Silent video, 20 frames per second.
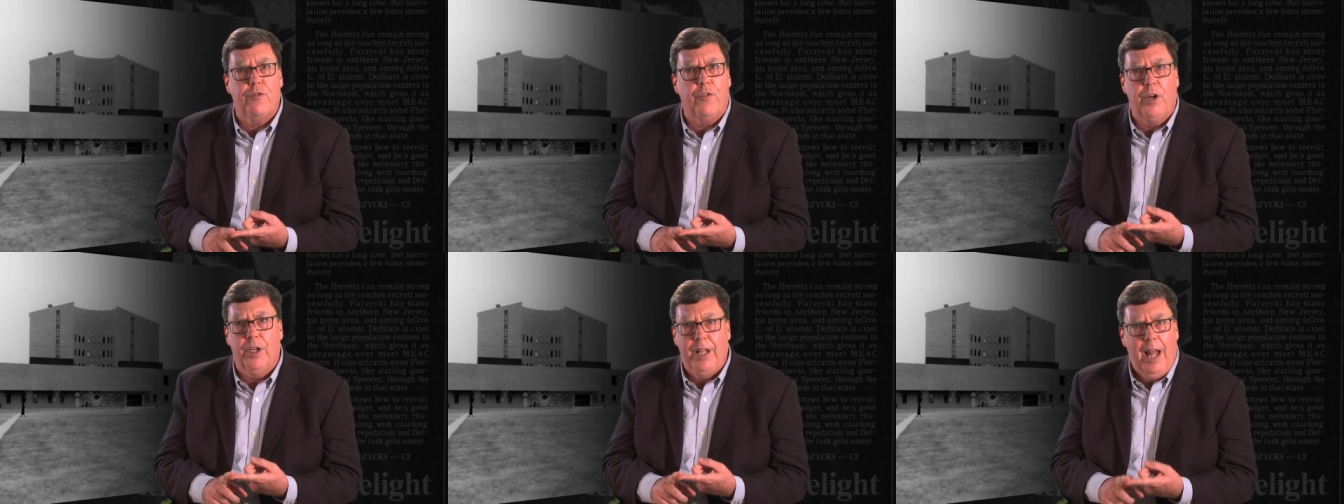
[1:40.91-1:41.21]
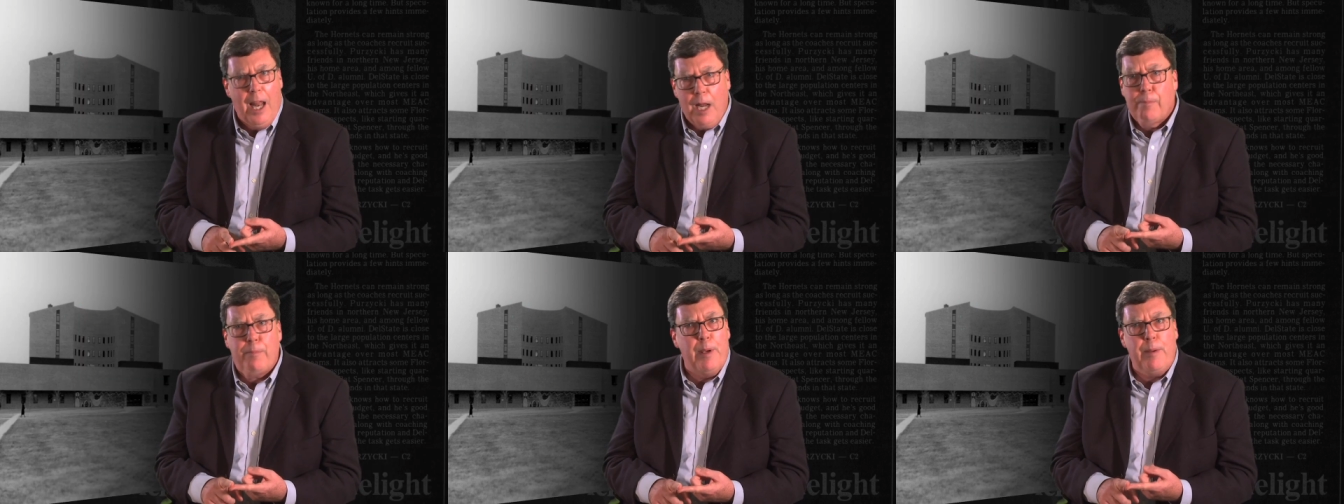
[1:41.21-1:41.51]
For a
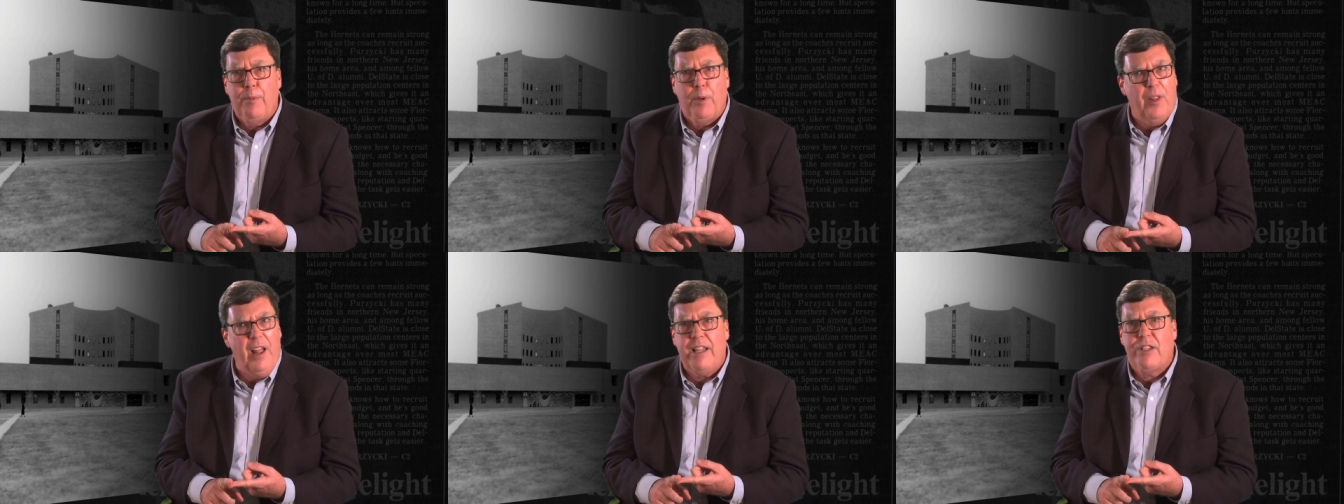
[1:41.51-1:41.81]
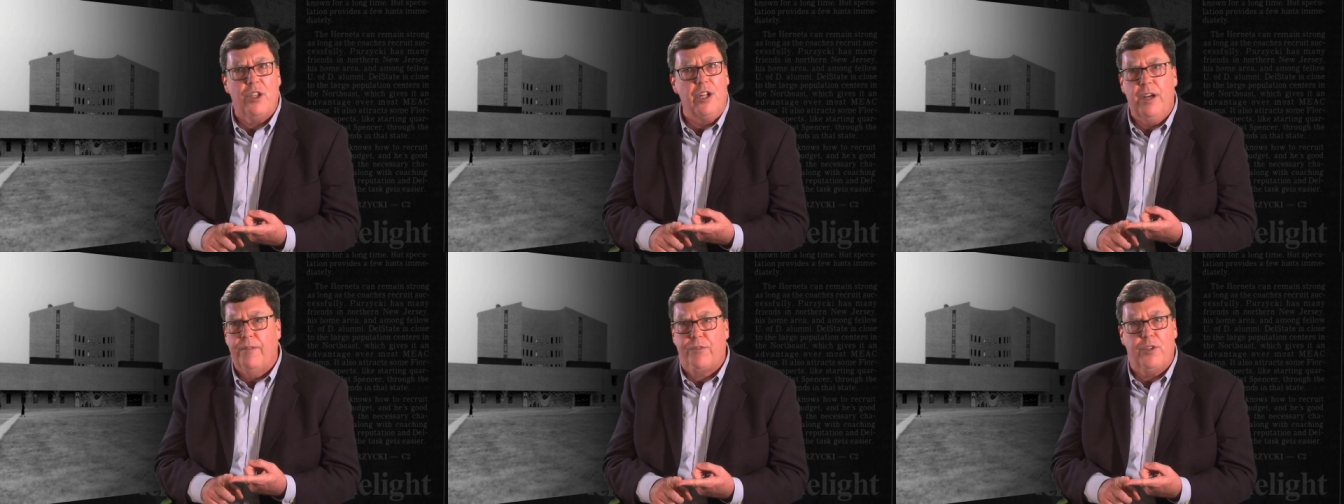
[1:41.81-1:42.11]
lot of people,
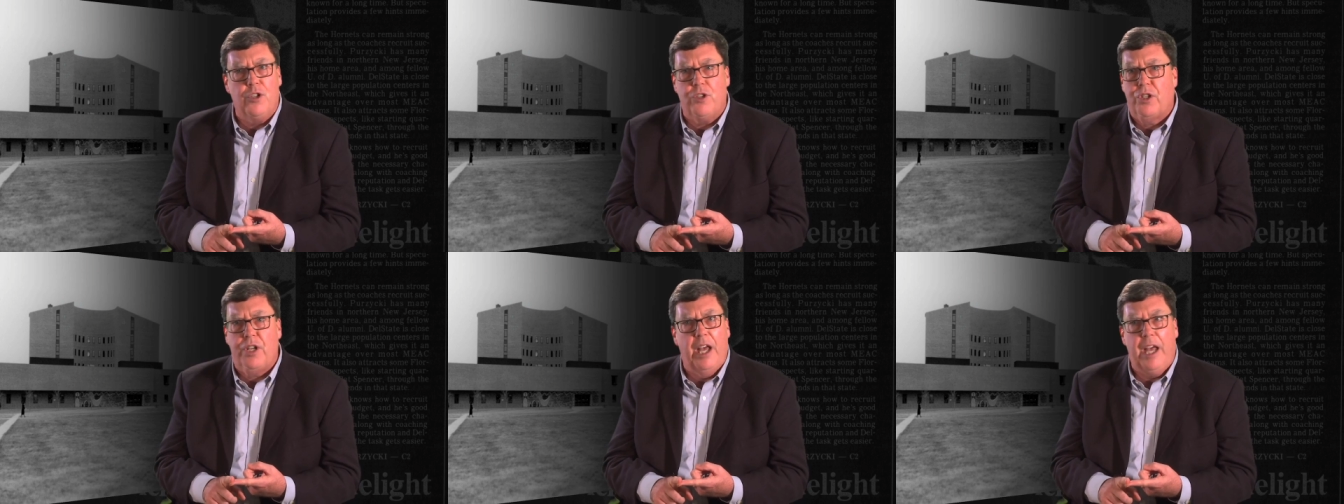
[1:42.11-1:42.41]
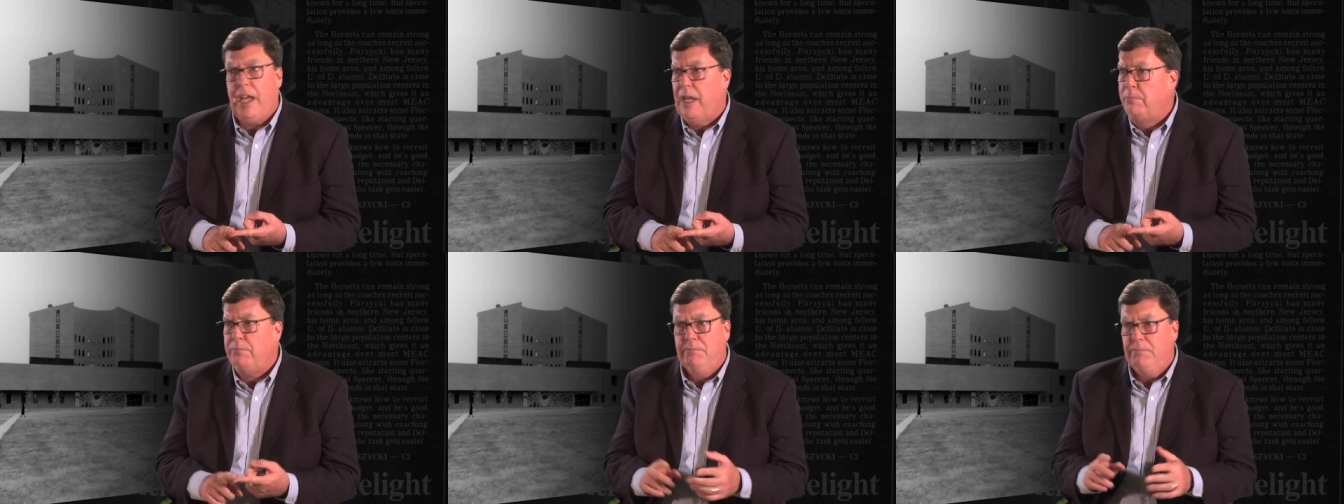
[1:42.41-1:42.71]
that's enough to
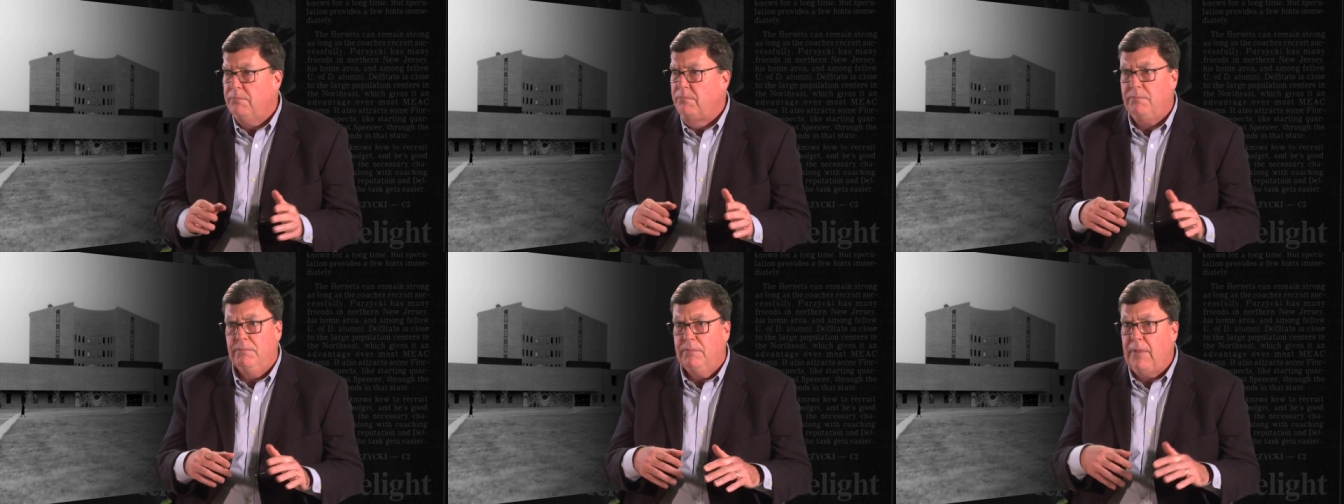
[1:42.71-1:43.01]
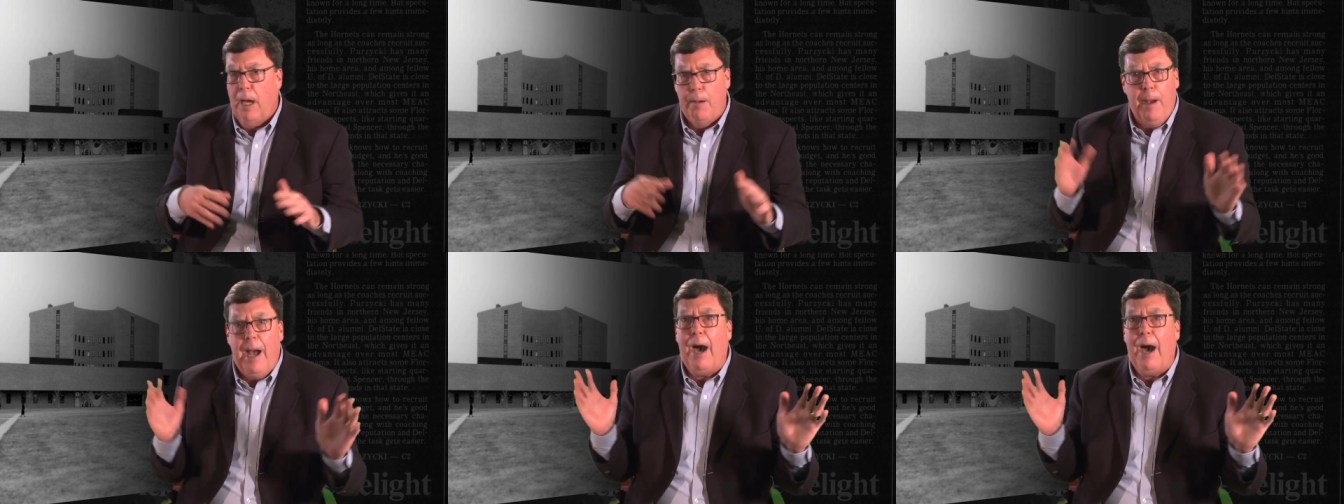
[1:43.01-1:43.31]
say, I'm